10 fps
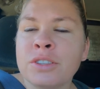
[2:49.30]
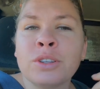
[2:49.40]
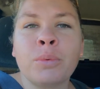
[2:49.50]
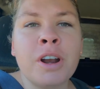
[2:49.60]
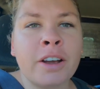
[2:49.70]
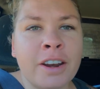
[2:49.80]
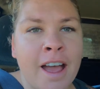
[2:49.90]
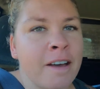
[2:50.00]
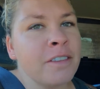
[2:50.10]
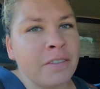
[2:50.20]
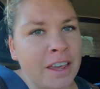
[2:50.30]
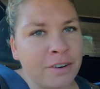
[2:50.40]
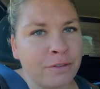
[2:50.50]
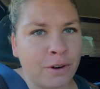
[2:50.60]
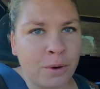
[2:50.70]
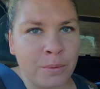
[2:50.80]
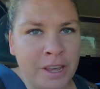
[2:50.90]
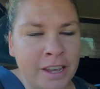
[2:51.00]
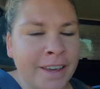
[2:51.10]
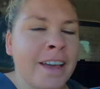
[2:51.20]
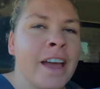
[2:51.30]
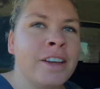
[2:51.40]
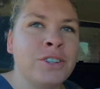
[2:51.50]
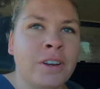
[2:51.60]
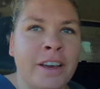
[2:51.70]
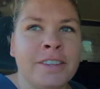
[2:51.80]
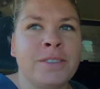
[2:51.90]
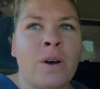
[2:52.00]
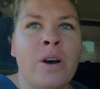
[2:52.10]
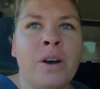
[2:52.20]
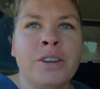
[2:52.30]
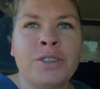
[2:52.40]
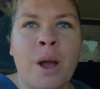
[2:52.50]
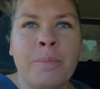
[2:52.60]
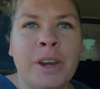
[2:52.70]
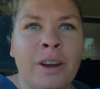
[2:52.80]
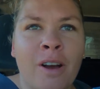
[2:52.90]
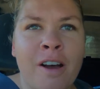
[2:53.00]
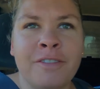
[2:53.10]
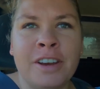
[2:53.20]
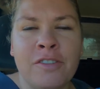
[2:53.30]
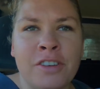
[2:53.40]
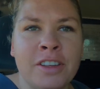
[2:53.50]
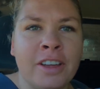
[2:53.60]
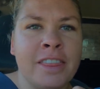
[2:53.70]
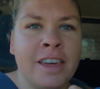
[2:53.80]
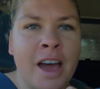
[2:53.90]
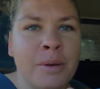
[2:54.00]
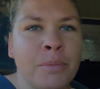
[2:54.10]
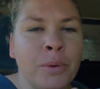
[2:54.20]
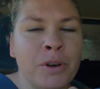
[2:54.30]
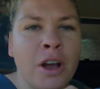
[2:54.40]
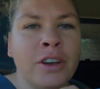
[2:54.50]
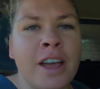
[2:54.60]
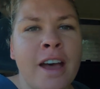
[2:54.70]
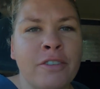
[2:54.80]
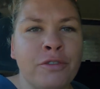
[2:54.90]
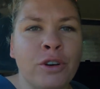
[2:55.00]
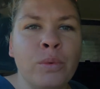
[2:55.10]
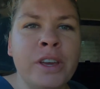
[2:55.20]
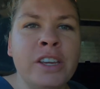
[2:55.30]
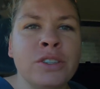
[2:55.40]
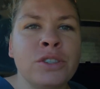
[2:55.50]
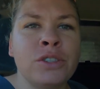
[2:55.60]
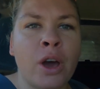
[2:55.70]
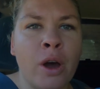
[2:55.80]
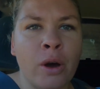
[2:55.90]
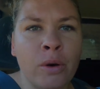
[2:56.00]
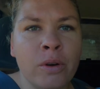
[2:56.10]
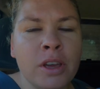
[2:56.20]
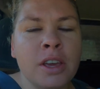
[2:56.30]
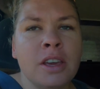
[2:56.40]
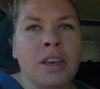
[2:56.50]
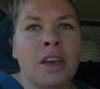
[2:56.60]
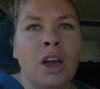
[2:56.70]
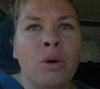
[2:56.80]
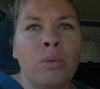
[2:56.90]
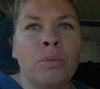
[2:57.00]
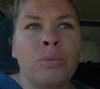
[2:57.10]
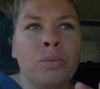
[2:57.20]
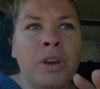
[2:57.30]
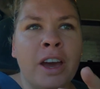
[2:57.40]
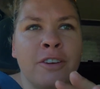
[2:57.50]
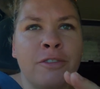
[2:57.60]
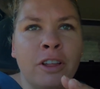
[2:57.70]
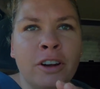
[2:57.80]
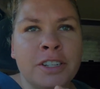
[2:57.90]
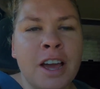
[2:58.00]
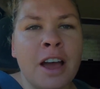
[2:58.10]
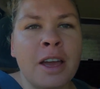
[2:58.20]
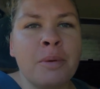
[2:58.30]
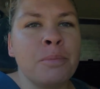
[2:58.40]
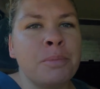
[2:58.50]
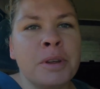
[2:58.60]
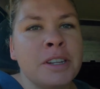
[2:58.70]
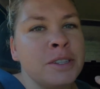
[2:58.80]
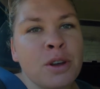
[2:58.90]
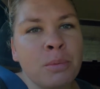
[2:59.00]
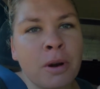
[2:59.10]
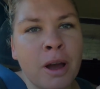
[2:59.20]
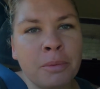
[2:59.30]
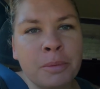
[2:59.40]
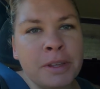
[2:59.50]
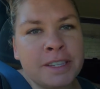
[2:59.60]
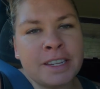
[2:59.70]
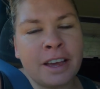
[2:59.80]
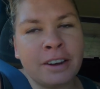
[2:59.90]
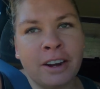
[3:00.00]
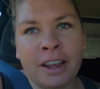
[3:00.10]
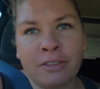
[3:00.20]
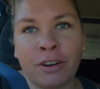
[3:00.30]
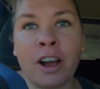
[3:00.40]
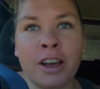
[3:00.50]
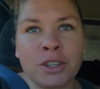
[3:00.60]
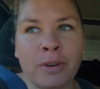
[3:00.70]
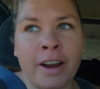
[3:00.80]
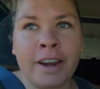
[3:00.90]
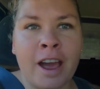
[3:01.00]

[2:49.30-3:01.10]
So we're not going to have the van for a week, as you guys saw, dropping it off and everything like that. But we're not going to have it for a week, so we got to fill our time. But it's no problem. It's Saturday for us right